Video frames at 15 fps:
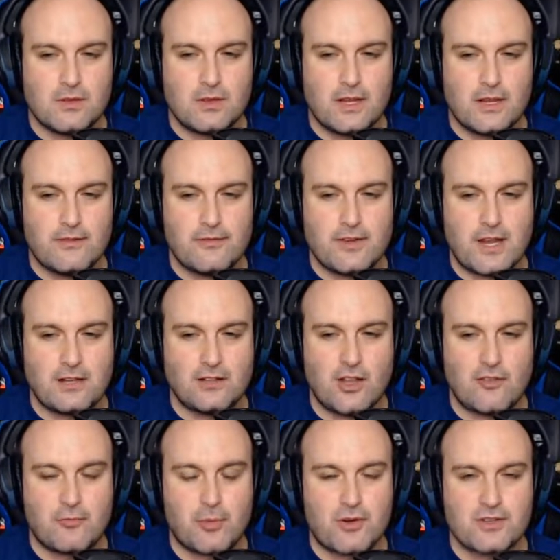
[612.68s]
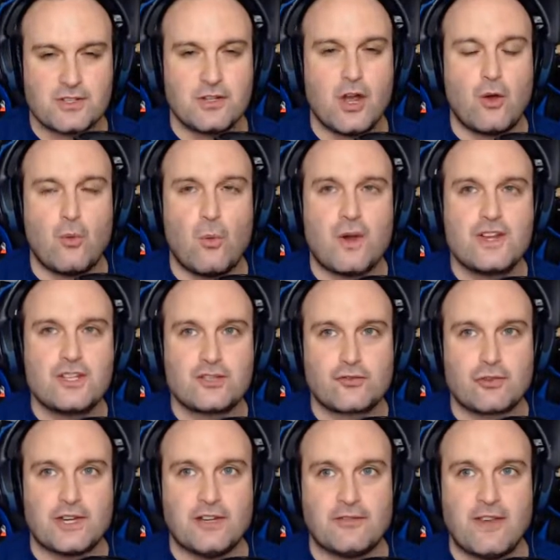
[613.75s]
if not love? No, what is
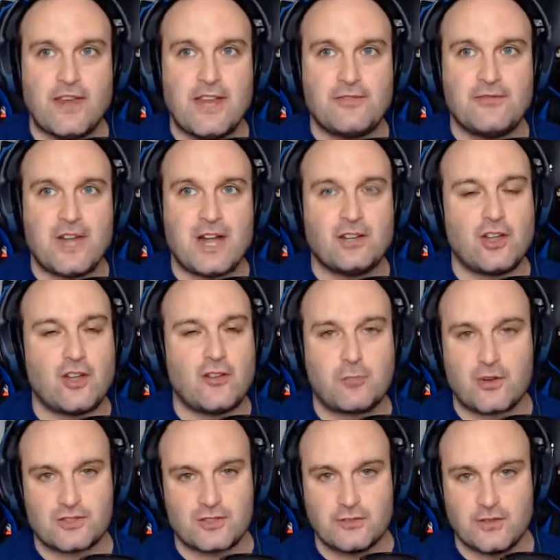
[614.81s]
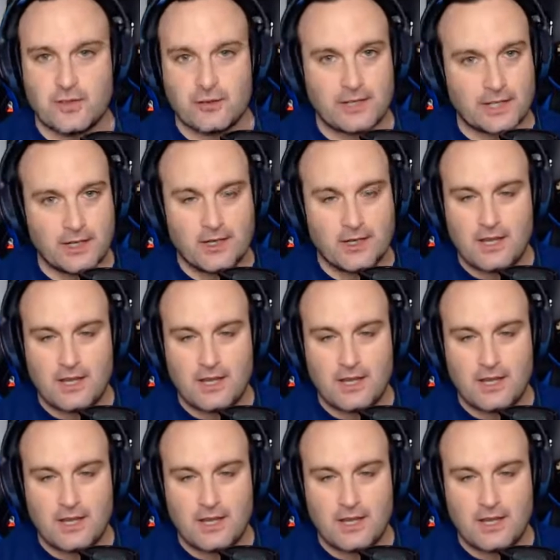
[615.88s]
grief if not love persevering?